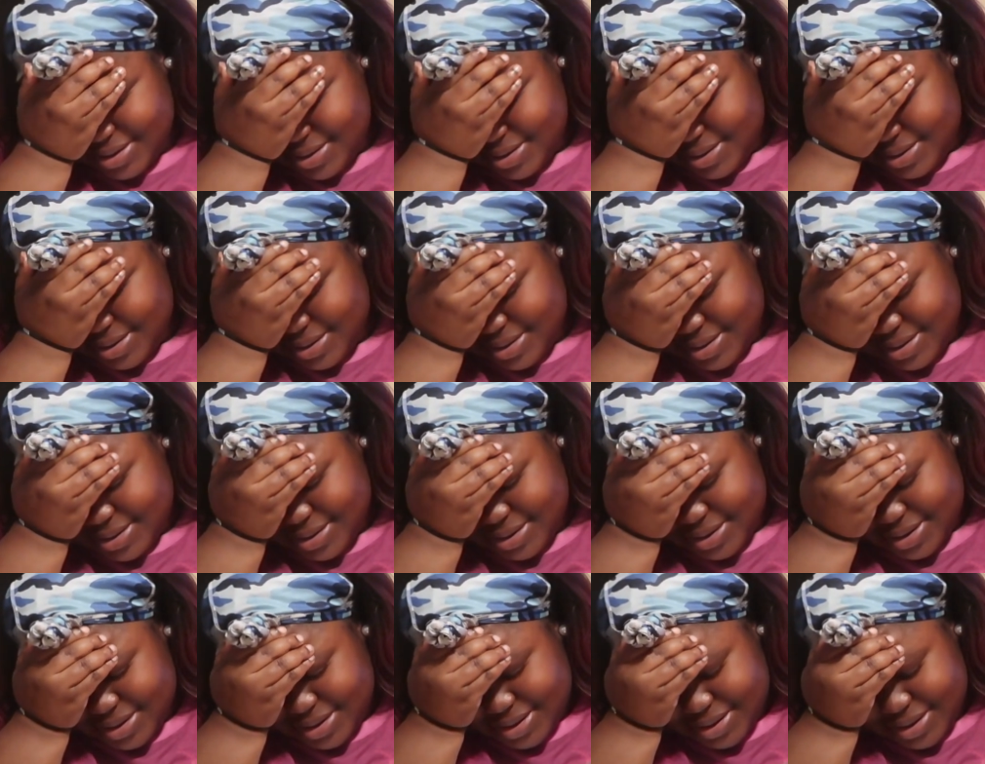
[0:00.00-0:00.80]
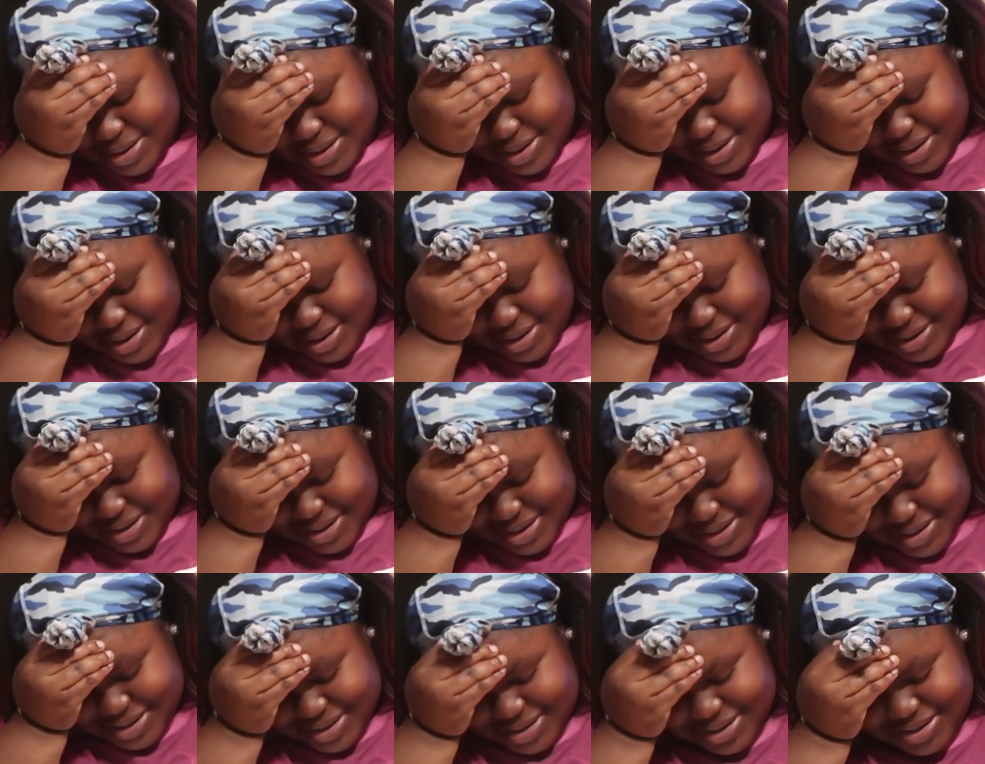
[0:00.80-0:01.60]

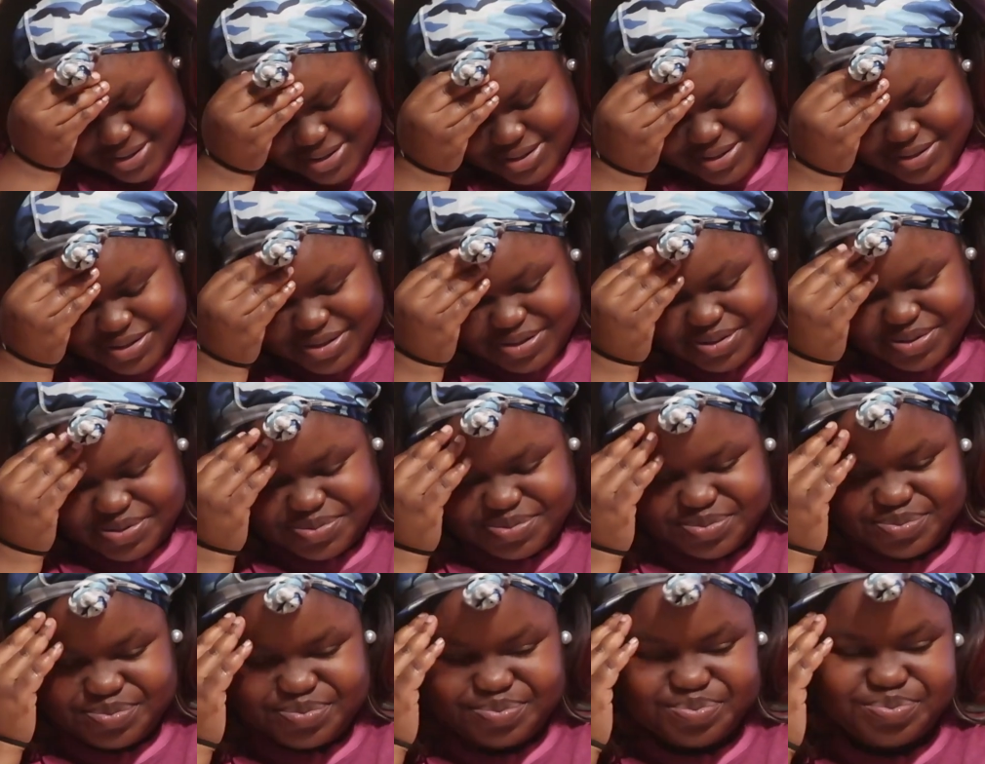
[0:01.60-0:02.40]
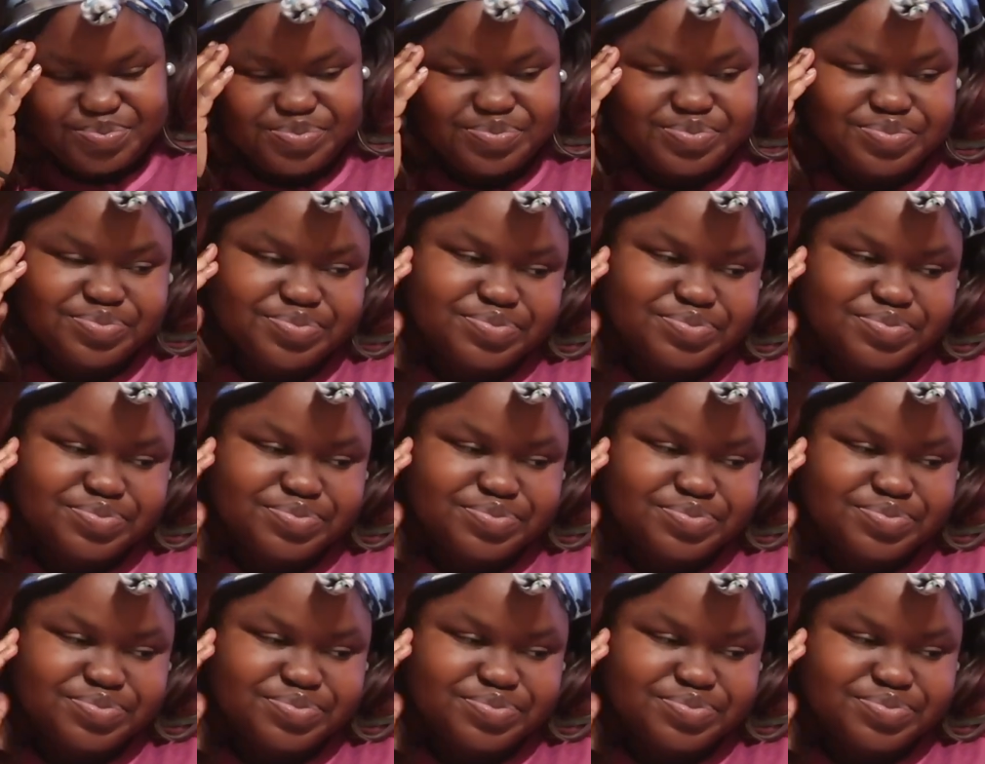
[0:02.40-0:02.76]
(not speaking)